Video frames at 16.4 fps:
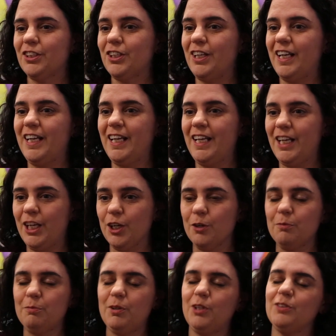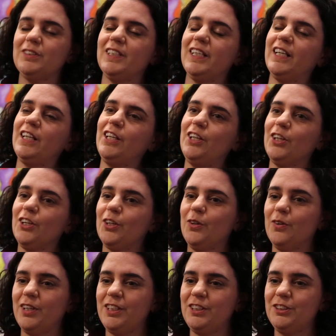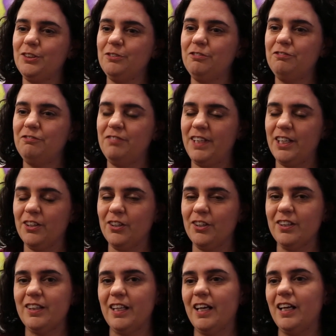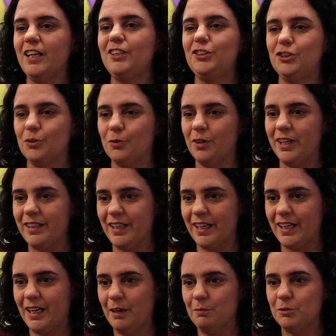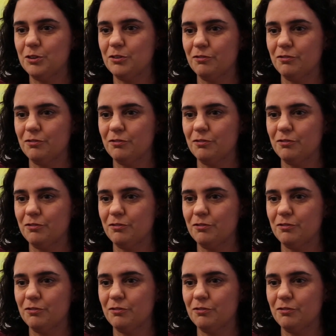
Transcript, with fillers: going to hear music, you're going to feel the joy that comes